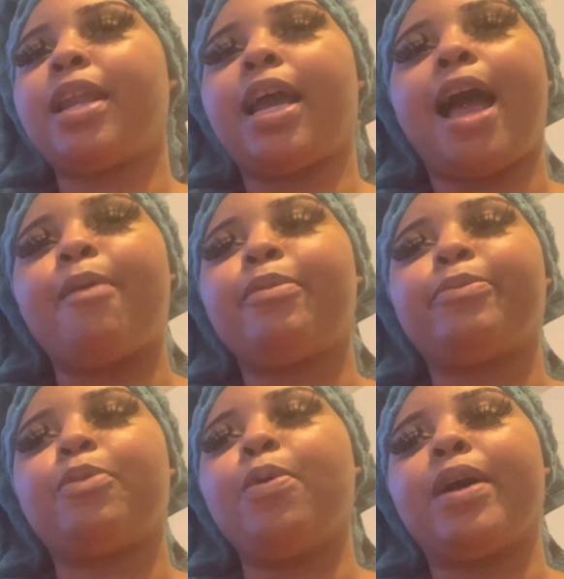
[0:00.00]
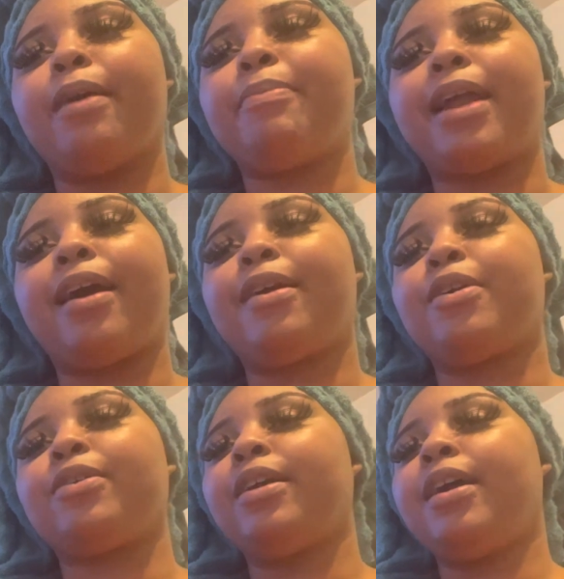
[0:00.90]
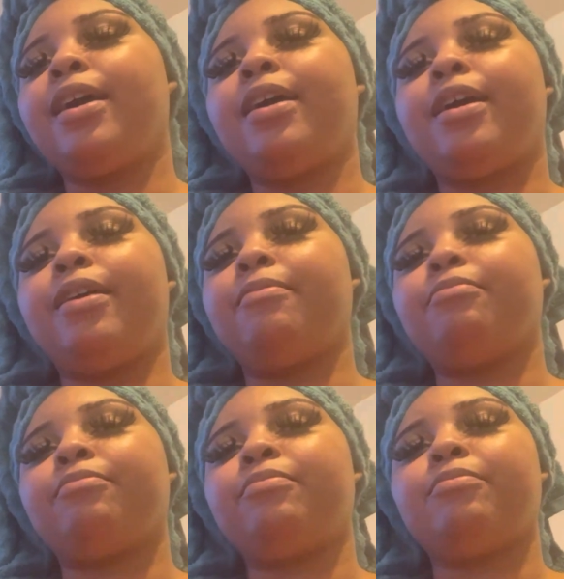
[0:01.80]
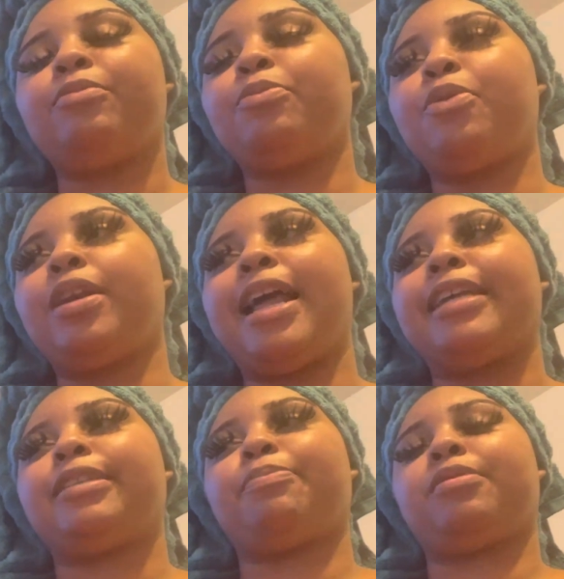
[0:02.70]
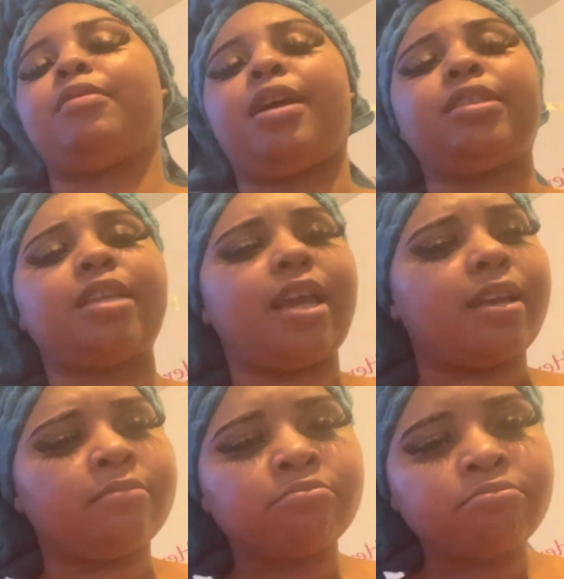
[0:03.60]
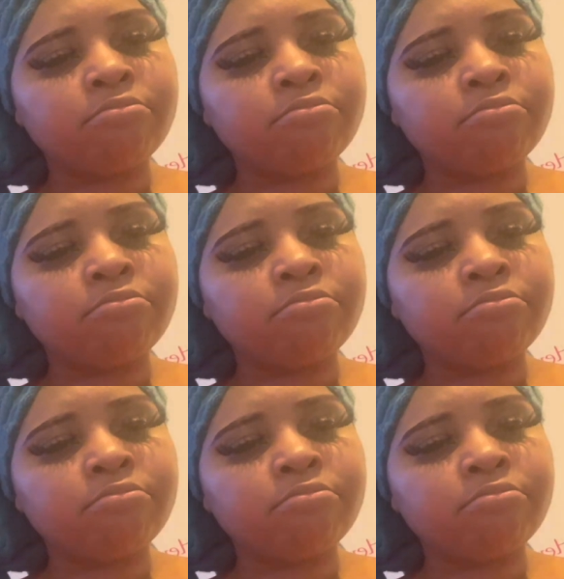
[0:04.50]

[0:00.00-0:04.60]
Like I woke up and I heard um one last episode. I said,